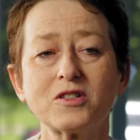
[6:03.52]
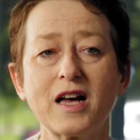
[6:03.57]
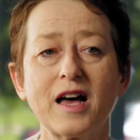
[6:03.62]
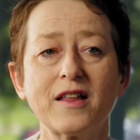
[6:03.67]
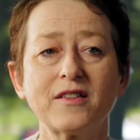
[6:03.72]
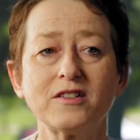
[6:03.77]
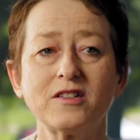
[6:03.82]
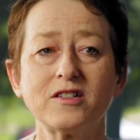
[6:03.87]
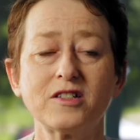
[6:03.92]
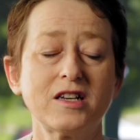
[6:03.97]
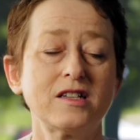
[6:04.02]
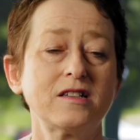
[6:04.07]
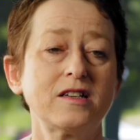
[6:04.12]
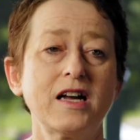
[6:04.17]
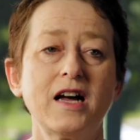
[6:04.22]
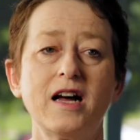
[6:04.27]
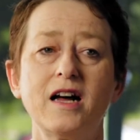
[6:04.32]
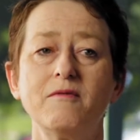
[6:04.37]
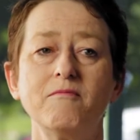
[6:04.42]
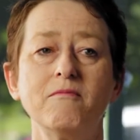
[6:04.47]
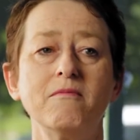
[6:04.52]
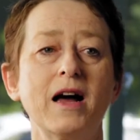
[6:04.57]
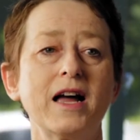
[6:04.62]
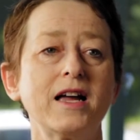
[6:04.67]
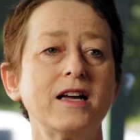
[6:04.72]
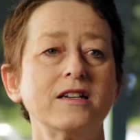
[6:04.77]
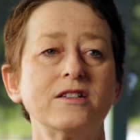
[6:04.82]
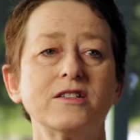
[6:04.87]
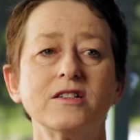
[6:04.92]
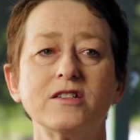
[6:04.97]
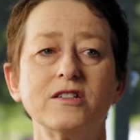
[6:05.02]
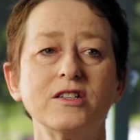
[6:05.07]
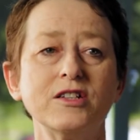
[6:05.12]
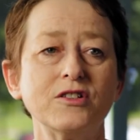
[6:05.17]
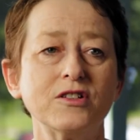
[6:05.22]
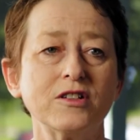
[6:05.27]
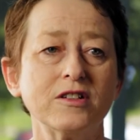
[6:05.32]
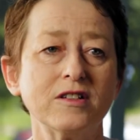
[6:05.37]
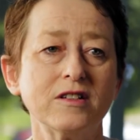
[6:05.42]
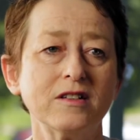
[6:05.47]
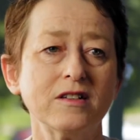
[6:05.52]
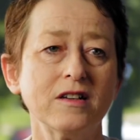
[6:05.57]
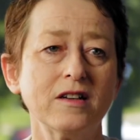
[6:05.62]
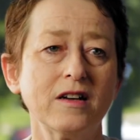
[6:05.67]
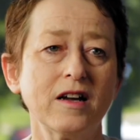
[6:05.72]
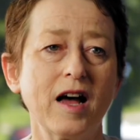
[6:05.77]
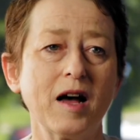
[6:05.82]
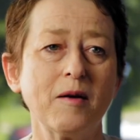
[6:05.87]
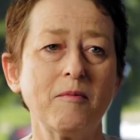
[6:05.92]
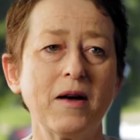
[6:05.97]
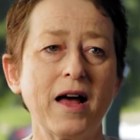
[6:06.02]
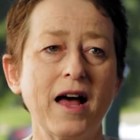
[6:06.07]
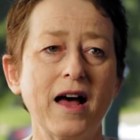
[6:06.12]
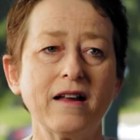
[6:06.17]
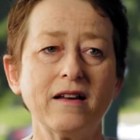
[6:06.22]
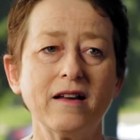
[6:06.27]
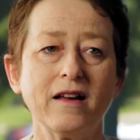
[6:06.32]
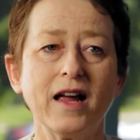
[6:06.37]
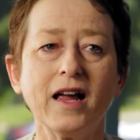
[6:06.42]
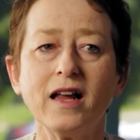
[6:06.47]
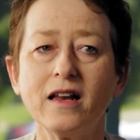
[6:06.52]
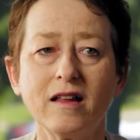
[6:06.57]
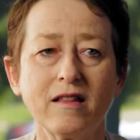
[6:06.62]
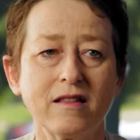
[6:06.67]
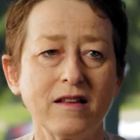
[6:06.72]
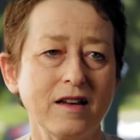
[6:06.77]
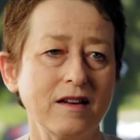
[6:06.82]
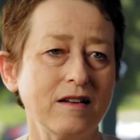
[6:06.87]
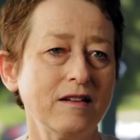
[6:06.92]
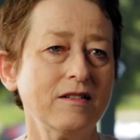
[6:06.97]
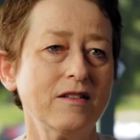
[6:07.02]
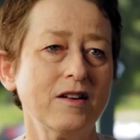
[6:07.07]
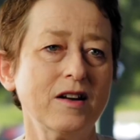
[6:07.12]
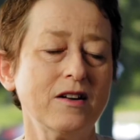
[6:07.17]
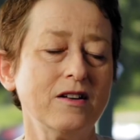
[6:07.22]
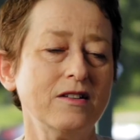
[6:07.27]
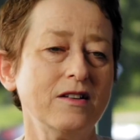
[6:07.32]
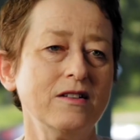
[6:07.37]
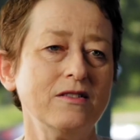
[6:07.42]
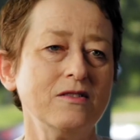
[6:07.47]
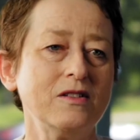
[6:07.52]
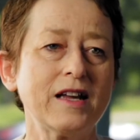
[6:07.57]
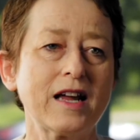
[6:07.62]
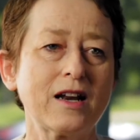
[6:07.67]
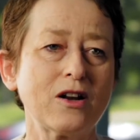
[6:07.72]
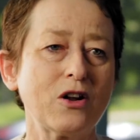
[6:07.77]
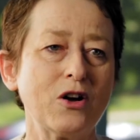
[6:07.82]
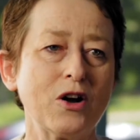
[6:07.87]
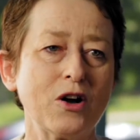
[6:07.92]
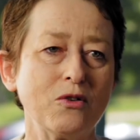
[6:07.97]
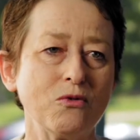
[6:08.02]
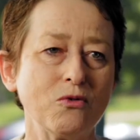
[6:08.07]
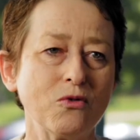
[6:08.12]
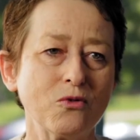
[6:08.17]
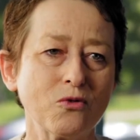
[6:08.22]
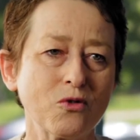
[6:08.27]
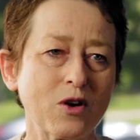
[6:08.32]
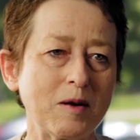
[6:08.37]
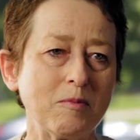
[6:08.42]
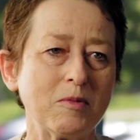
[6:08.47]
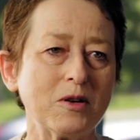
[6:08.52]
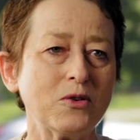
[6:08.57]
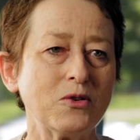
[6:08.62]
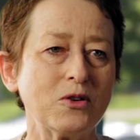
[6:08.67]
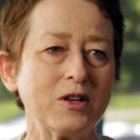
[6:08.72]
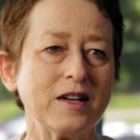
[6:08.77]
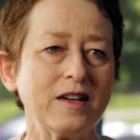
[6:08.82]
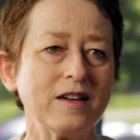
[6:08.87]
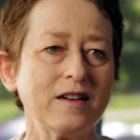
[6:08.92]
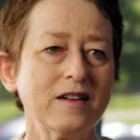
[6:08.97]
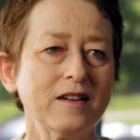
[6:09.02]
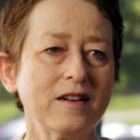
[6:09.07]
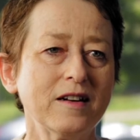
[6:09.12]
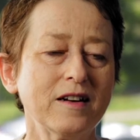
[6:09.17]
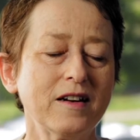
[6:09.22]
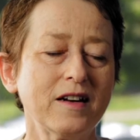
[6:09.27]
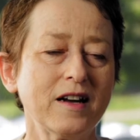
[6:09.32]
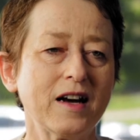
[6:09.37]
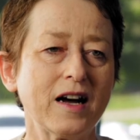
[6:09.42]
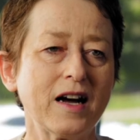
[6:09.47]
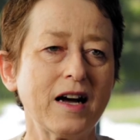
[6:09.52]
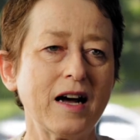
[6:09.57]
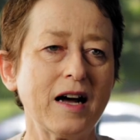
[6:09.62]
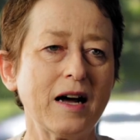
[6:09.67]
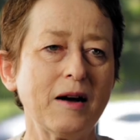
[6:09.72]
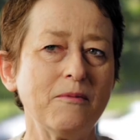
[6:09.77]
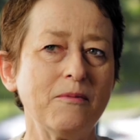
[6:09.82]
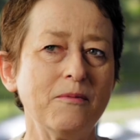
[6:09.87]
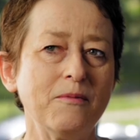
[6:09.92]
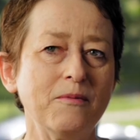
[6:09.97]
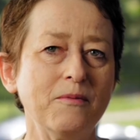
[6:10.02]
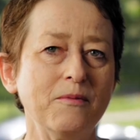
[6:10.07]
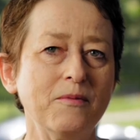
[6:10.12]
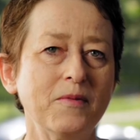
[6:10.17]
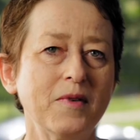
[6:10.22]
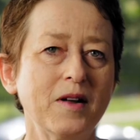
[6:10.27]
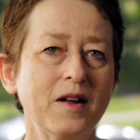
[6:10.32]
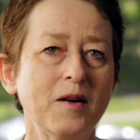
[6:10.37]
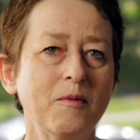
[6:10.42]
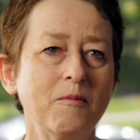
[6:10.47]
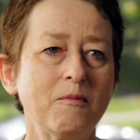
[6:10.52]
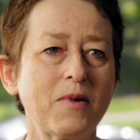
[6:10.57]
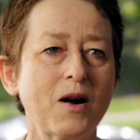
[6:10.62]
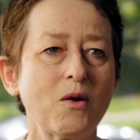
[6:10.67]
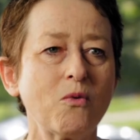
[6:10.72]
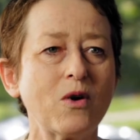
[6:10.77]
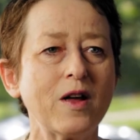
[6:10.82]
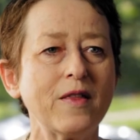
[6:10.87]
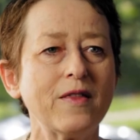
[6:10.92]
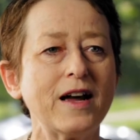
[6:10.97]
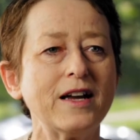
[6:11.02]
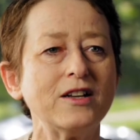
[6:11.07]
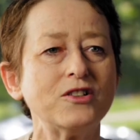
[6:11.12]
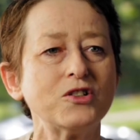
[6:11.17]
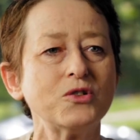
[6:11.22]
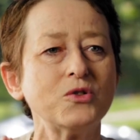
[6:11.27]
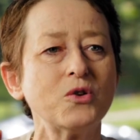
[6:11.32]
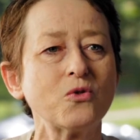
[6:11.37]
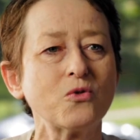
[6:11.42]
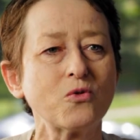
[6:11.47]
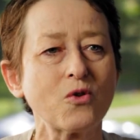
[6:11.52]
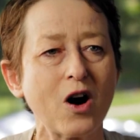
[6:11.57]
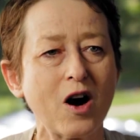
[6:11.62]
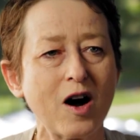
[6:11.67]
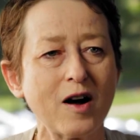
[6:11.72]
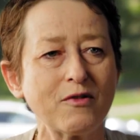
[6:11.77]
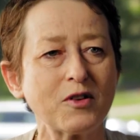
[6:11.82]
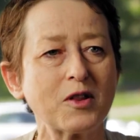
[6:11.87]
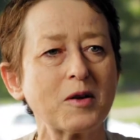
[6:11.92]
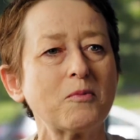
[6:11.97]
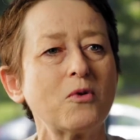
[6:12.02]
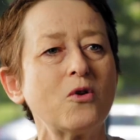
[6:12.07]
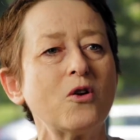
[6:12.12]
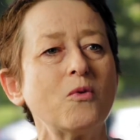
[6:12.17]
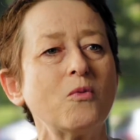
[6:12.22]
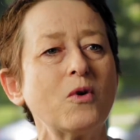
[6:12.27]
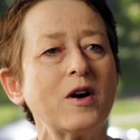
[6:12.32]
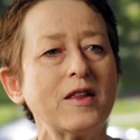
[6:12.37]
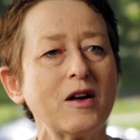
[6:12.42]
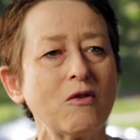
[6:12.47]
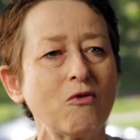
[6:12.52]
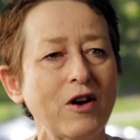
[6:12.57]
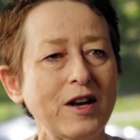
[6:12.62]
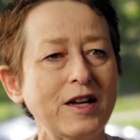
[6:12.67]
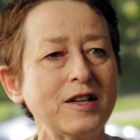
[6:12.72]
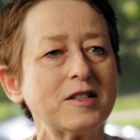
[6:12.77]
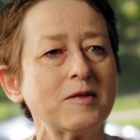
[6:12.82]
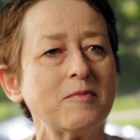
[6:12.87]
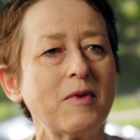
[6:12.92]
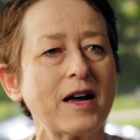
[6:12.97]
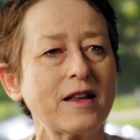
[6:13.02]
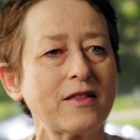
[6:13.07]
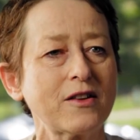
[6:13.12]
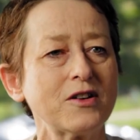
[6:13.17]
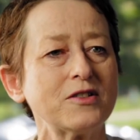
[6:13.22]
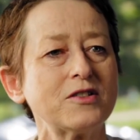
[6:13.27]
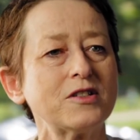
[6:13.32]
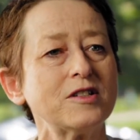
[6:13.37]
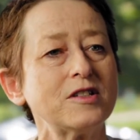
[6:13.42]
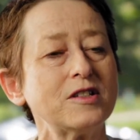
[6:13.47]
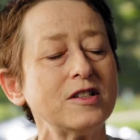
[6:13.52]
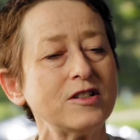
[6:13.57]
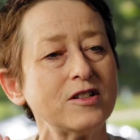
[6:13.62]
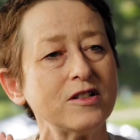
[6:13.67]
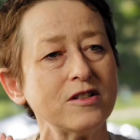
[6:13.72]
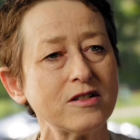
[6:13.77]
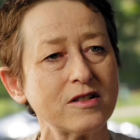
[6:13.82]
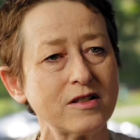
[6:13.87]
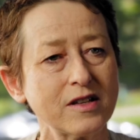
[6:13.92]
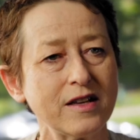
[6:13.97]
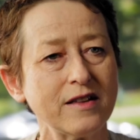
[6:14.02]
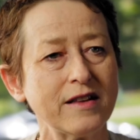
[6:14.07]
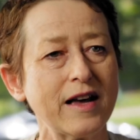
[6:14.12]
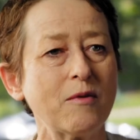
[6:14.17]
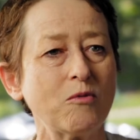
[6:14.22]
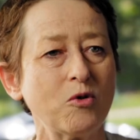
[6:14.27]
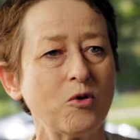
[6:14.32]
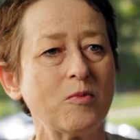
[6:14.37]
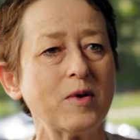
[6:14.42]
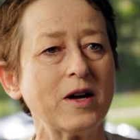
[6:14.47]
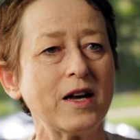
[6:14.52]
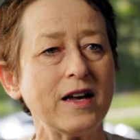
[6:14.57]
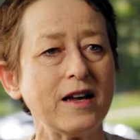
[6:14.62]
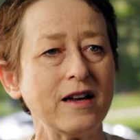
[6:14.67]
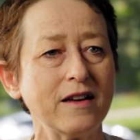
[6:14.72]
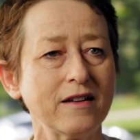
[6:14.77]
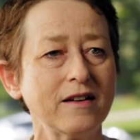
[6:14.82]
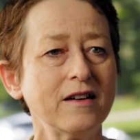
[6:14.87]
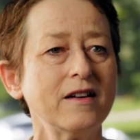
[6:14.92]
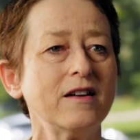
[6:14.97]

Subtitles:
others just can't make a decision about anything, let alone rebuilding. But when they do arrive at the point where they're ready to make those decisions, then that will be,